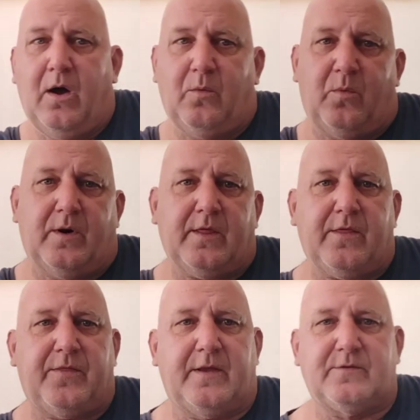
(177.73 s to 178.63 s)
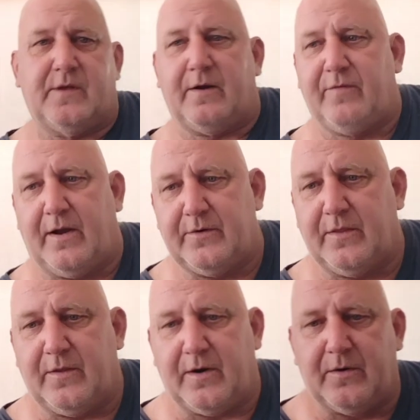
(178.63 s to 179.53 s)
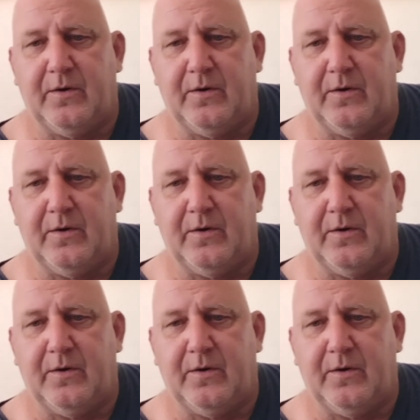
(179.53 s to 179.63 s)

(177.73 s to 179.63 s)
One of the things that I found in there,